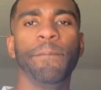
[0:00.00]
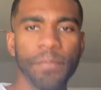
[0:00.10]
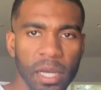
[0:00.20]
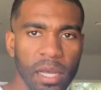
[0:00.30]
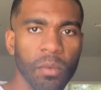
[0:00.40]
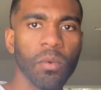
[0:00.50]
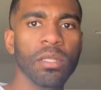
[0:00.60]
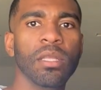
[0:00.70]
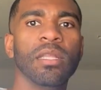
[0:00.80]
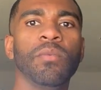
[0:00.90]
But
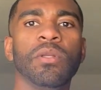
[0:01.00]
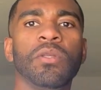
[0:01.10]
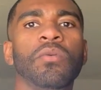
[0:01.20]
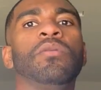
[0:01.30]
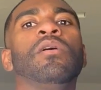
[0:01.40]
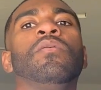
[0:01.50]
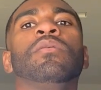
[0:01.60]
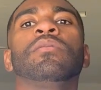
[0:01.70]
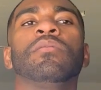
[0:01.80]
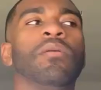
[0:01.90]
one thing that we do know
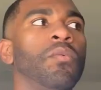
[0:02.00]
is